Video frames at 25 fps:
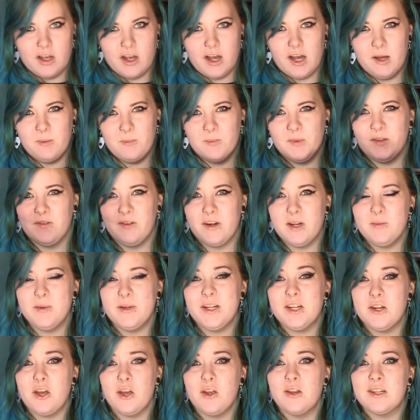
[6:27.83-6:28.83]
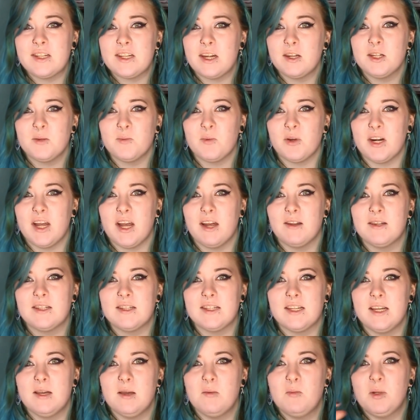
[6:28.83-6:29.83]
If anybody knows how to
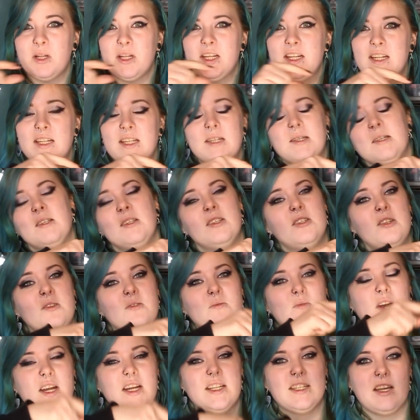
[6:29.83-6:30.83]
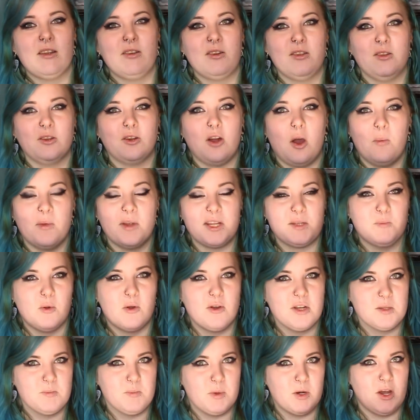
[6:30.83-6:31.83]
pronounce it, please do write down in the comments
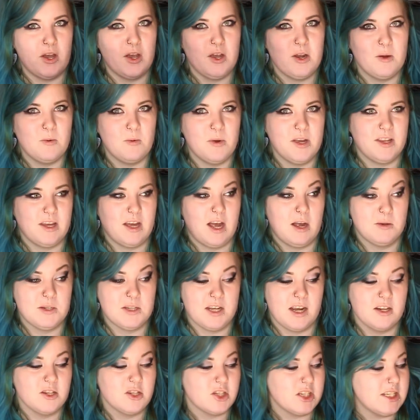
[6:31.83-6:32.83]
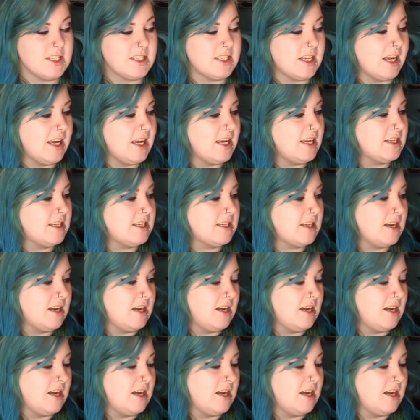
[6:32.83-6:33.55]
box below with how to actually say it.